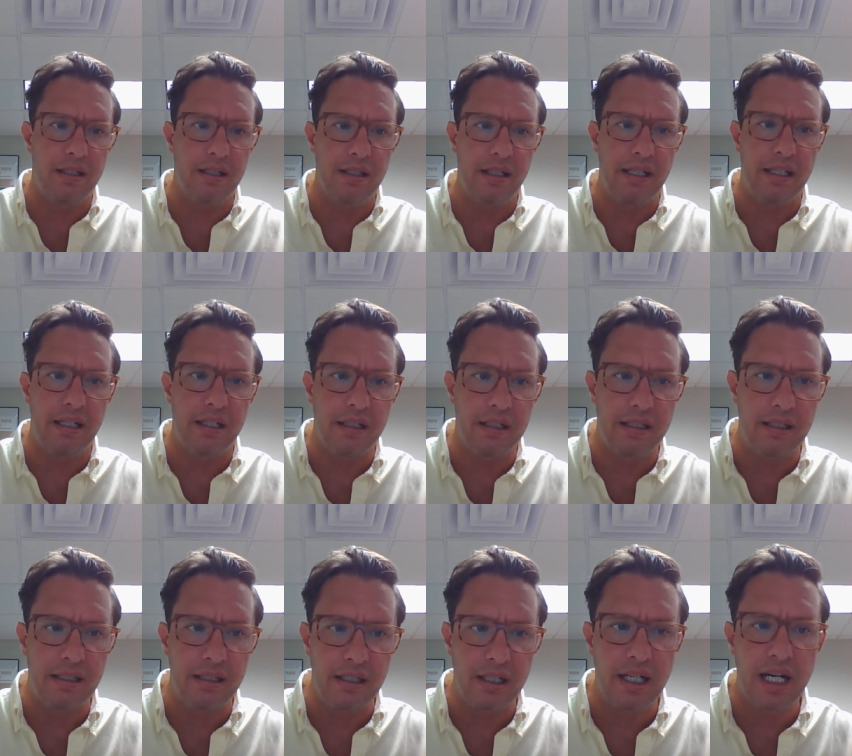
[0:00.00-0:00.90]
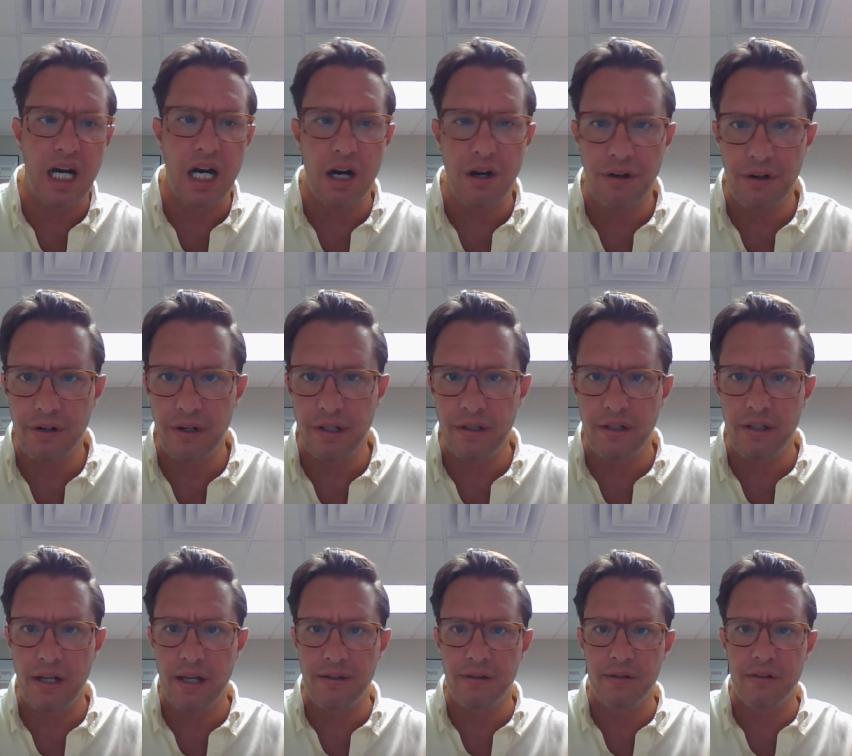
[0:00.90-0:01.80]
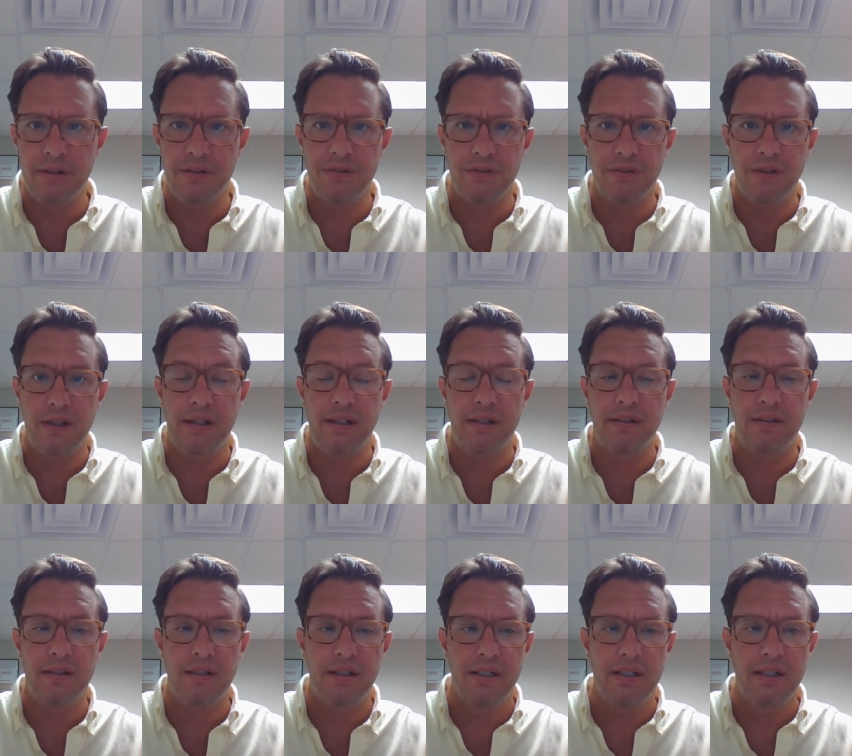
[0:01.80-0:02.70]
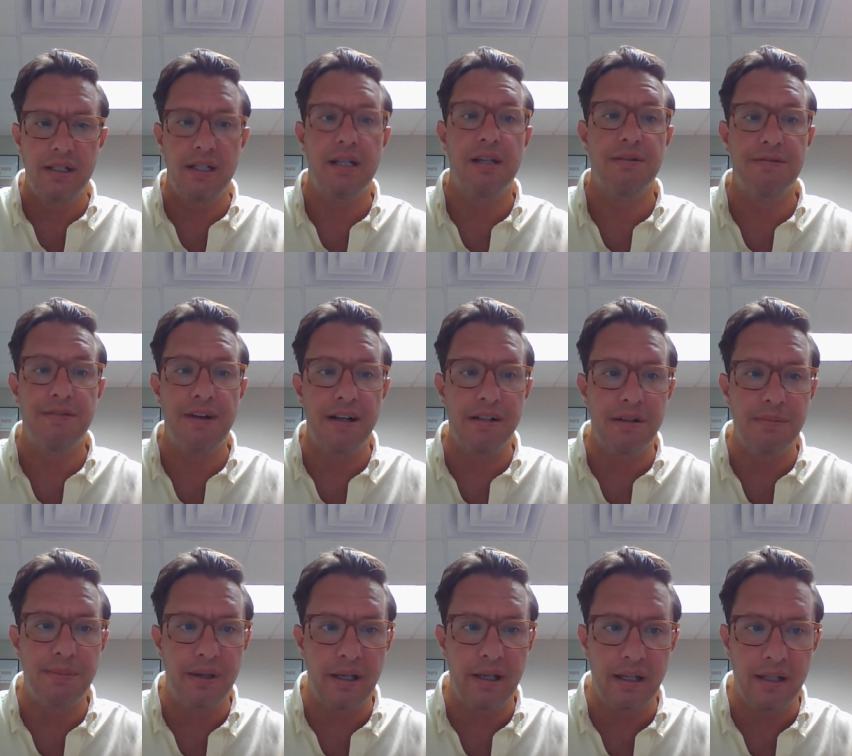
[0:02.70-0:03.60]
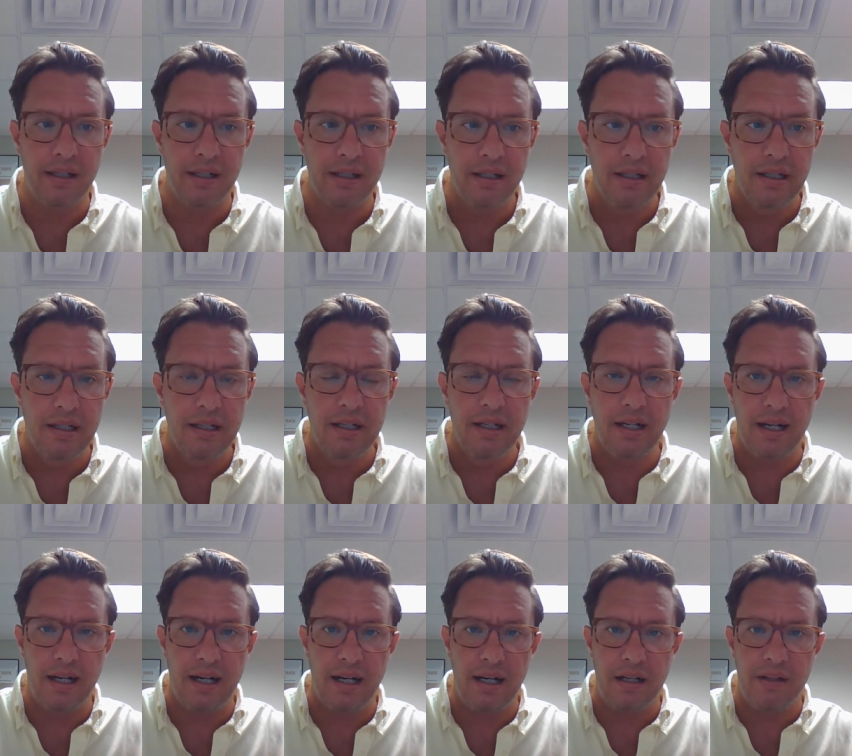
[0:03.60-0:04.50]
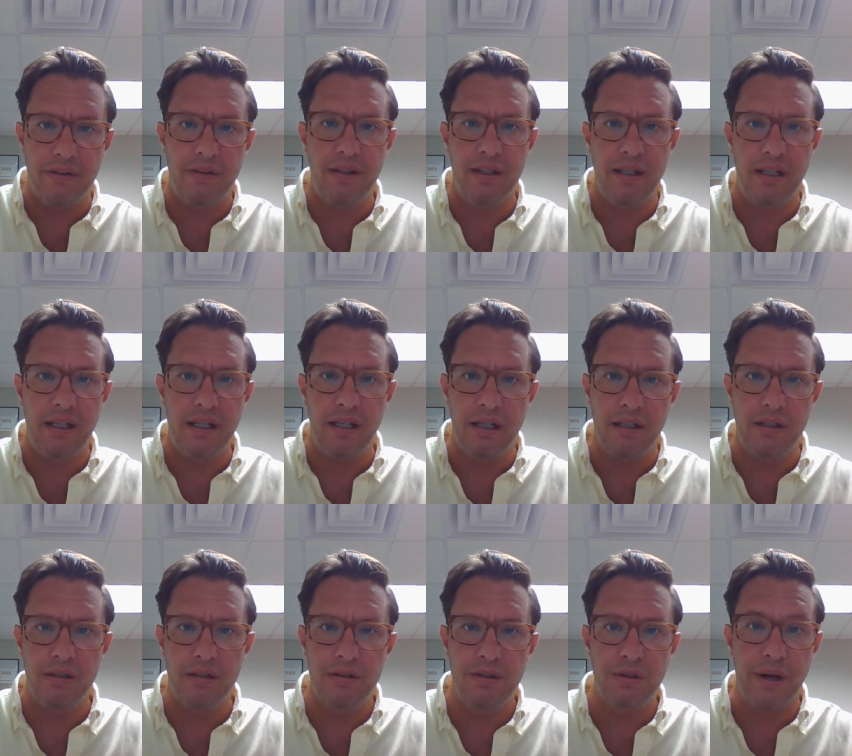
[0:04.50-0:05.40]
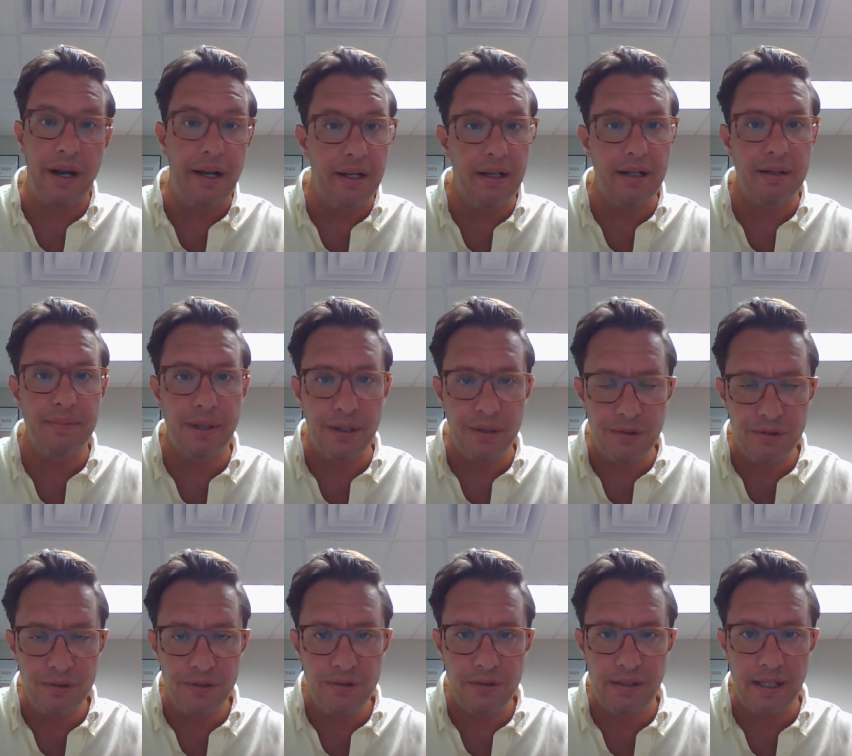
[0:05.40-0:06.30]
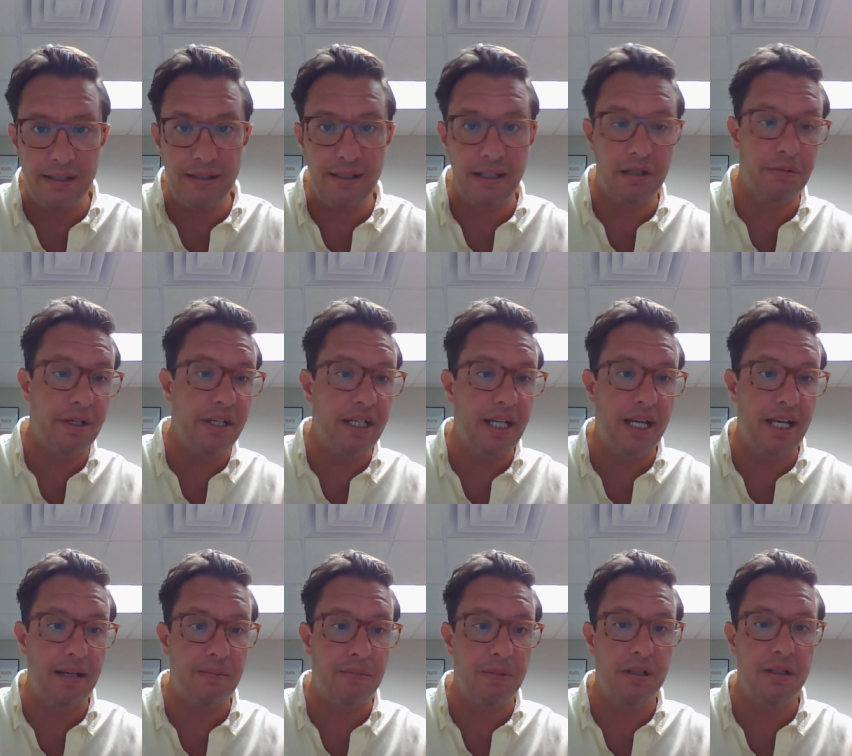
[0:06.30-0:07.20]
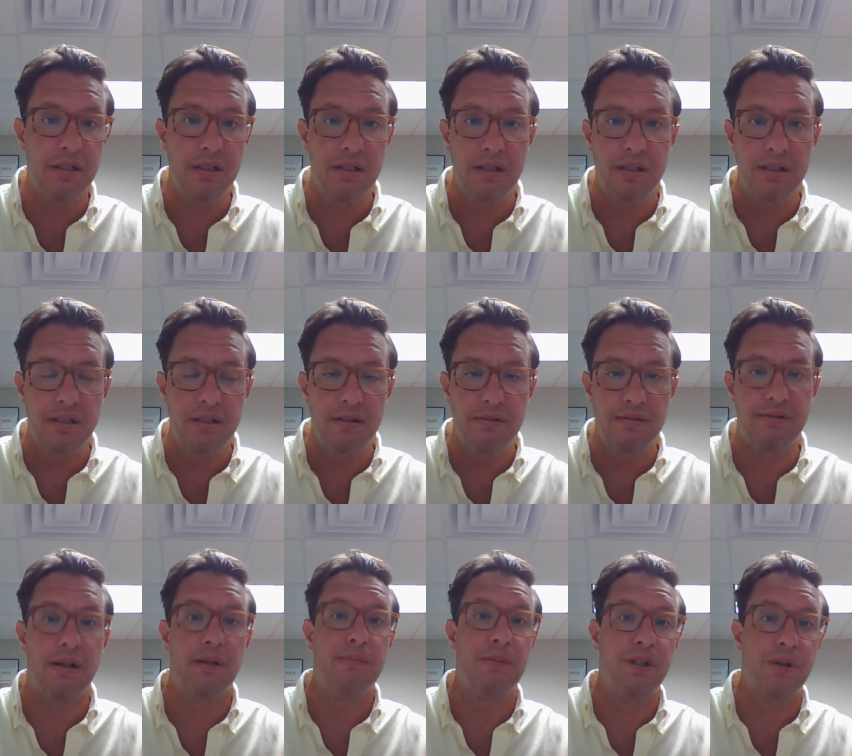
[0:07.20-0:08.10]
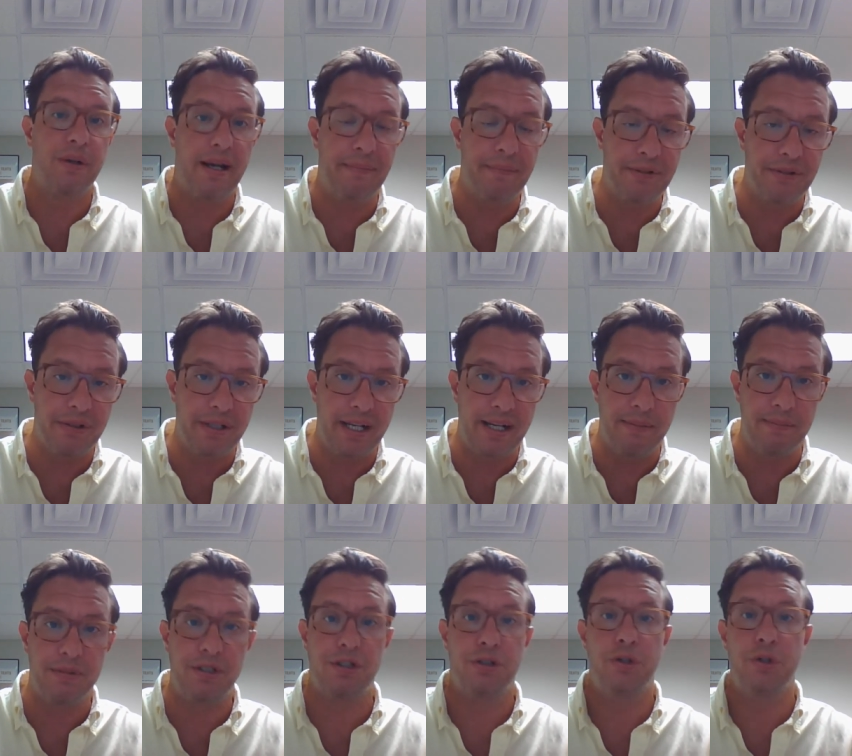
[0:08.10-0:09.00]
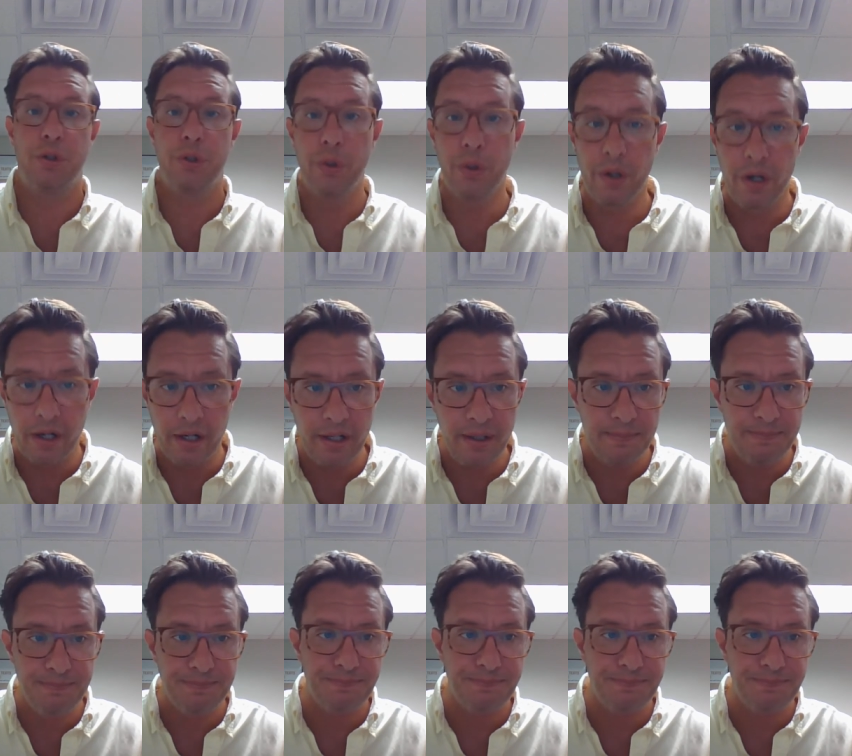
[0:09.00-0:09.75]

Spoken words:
England conquering the Netherlands and developing the trading post that they renamed from New Amsterdam to New York